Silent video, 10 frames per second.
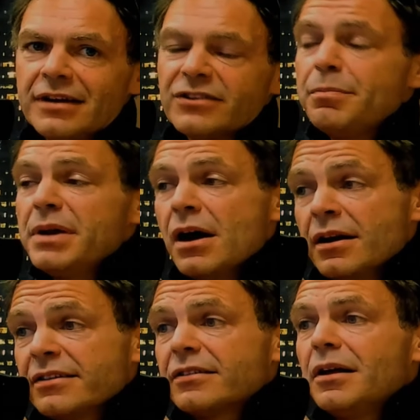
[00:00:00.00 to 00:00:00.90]
be
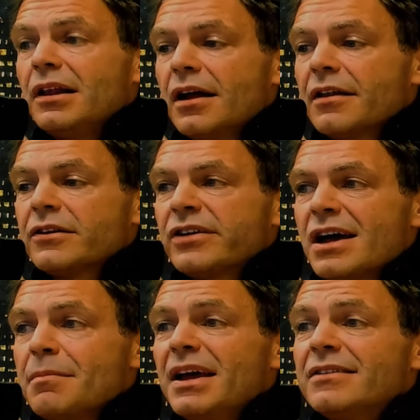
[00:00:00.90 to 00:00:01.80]
honest, a lot of the
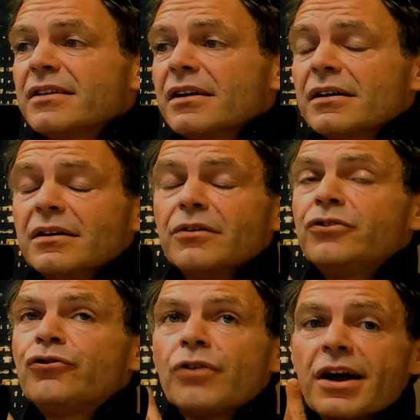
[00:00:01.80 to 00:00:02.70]
time it's a
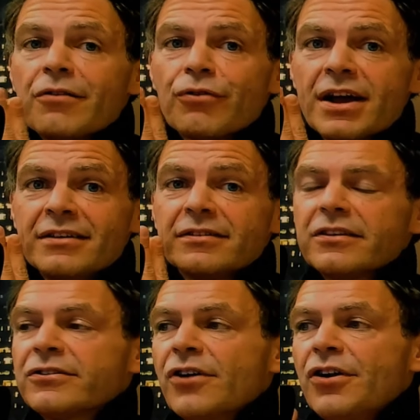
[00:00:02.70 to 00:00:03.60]
dry race, the
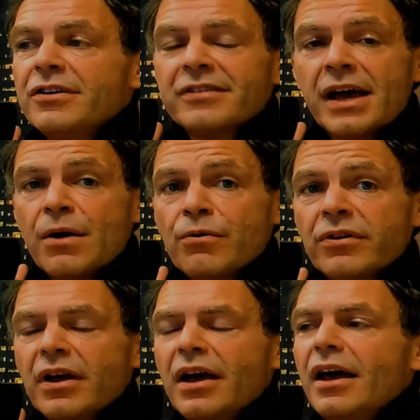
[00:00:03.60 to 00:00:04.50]
sun is out.
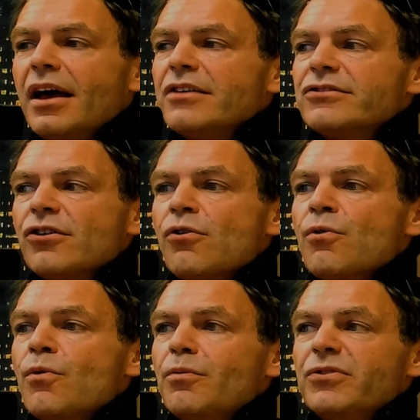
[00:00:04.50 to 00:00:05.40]

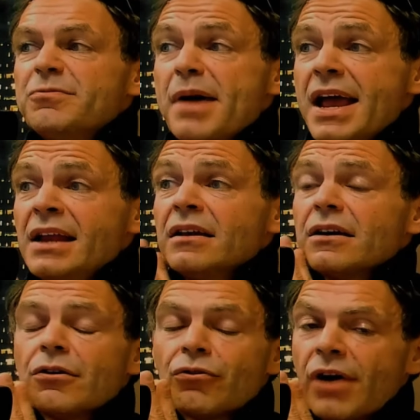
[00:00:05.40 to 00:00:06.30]
So Spain,
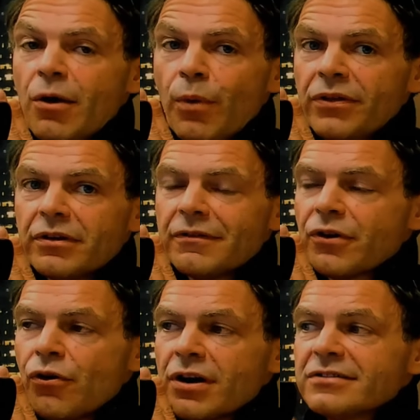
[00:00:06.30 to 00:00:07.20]
great weather of
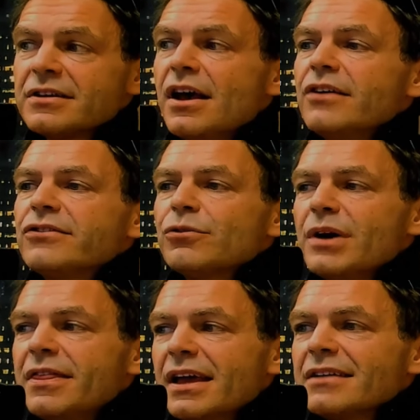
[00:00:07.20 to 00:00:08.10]
course, so I
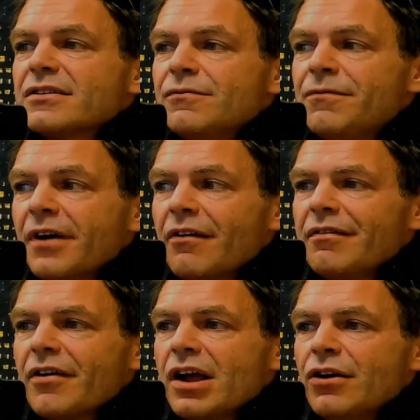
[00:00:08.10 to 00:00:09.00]
think it's very,
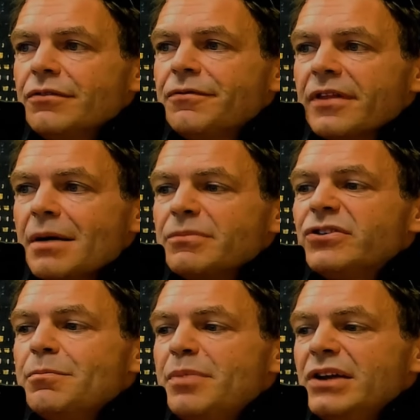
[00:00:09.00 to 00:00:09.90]
very good for them to
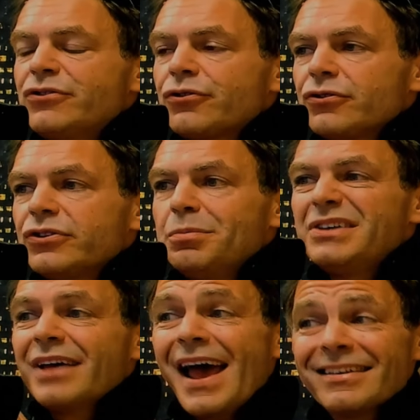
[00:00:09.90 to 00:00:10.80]
be
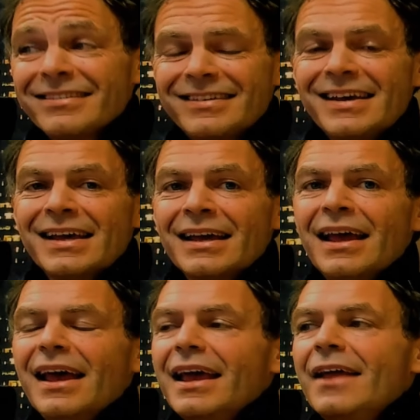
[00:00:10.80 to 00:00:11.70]
testing
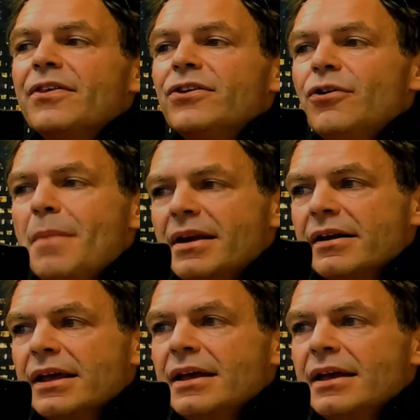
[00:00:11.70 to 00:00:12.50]
in the humidity,